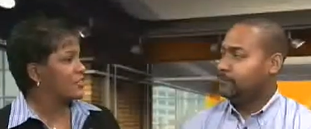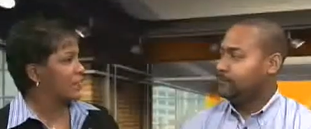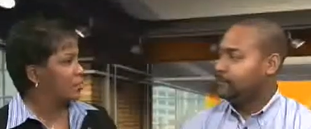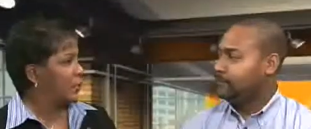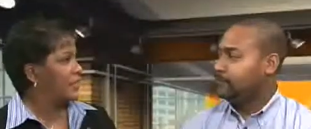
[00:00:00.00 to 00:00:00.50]

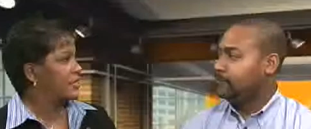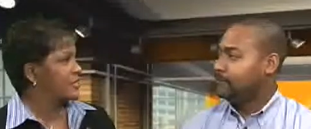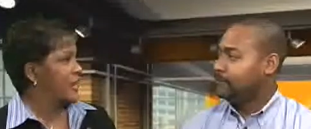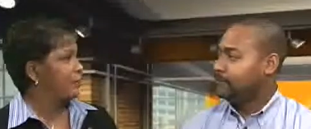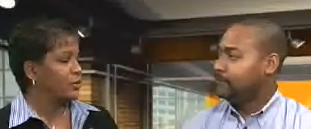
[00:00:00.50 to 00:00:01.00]
Speaker 1: That's a great
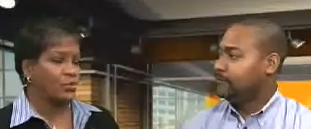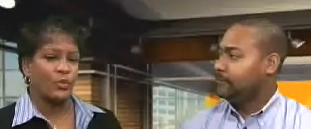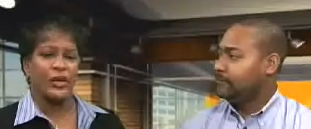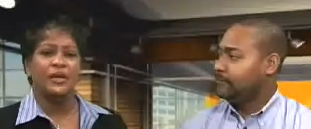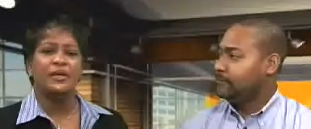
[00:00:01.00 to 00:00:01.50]
example,
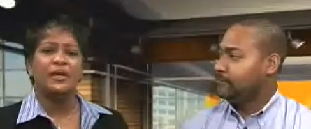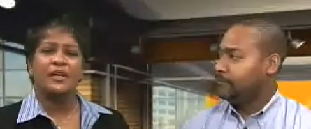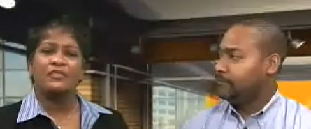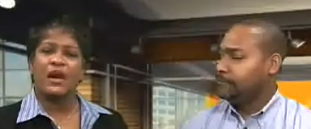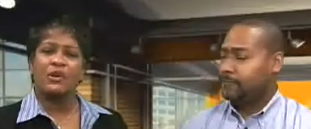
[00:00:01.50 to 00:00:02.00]
Dwayne,
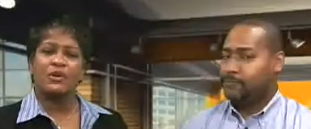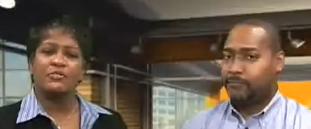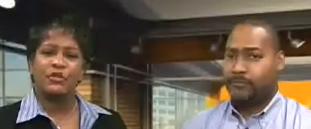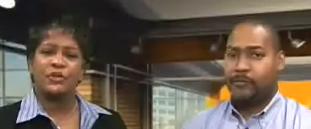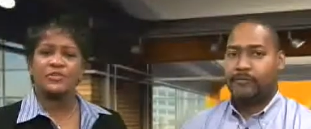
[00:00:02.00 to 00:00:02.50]
of how
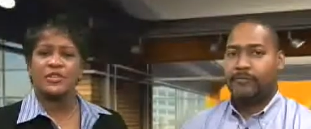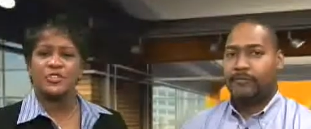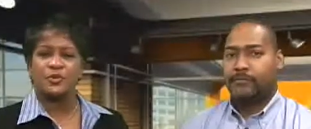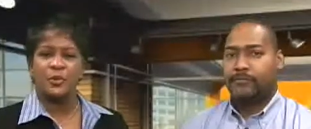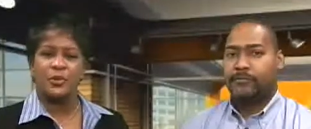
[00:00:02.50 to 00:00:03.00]
our focus
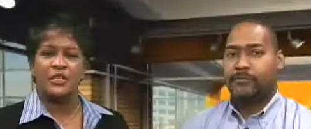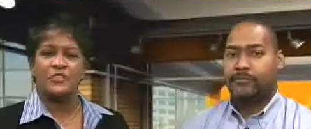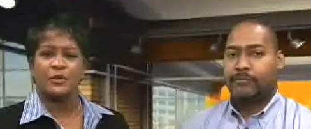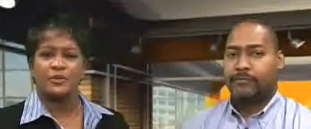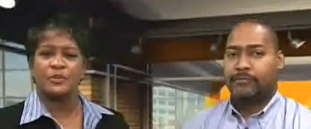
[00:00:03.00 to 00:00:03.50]
on
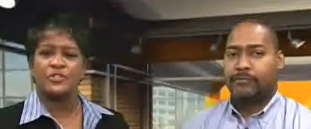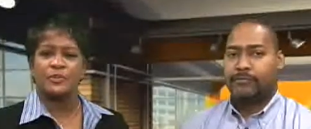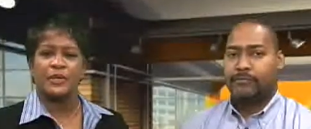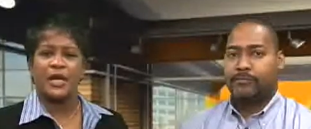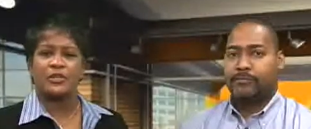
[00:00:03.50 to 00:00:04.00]
supporting diverse
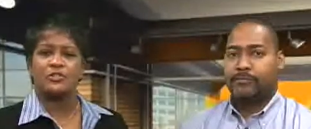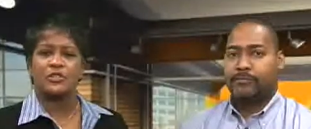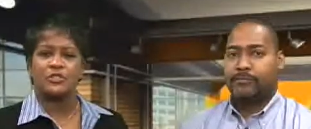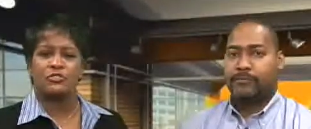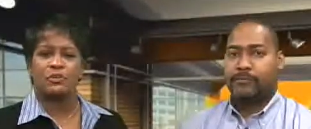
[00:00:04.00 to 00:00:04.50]

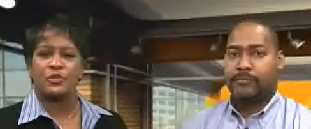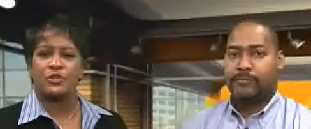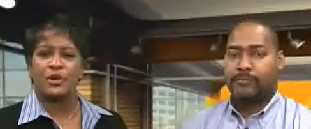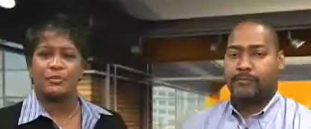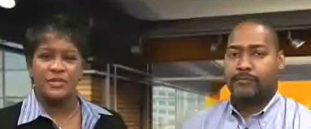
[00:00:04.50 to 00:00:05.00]
suppliers
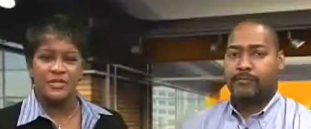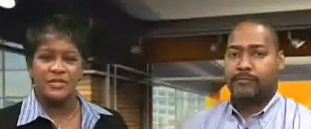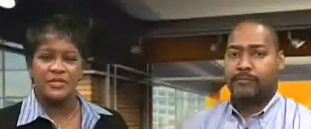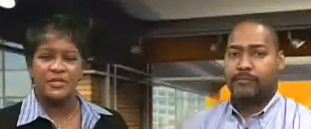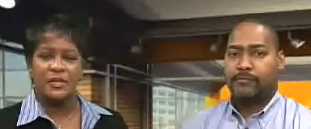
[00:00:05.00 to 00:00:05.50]
contributes to our
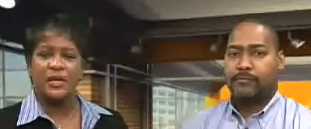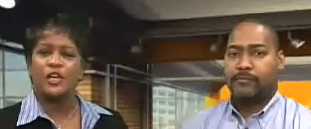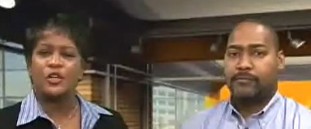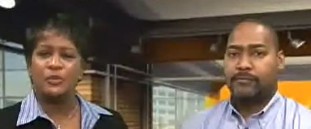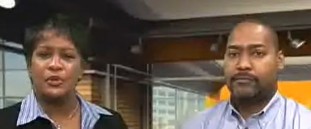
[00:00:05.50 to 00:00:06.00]
business
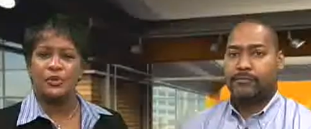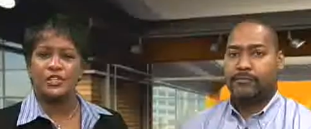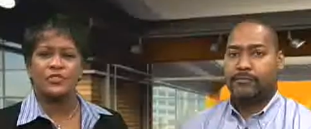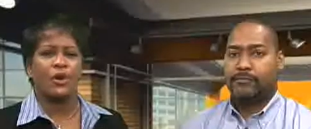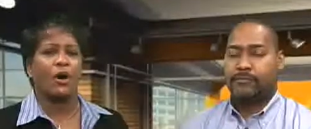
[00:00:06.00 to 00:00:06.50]
and
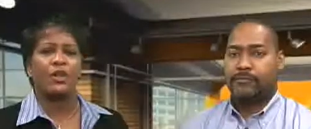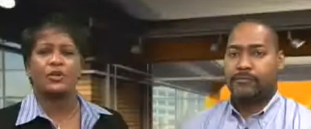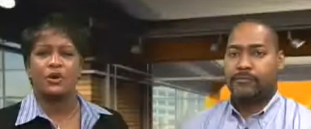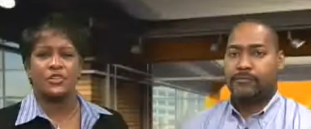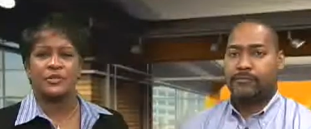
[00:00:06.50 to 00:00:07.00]
communities
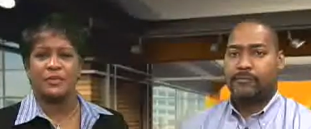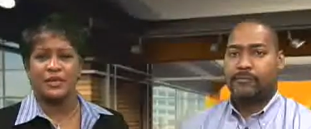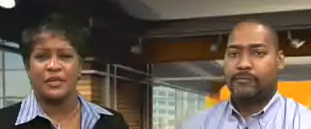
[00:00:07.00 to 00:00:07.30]
all across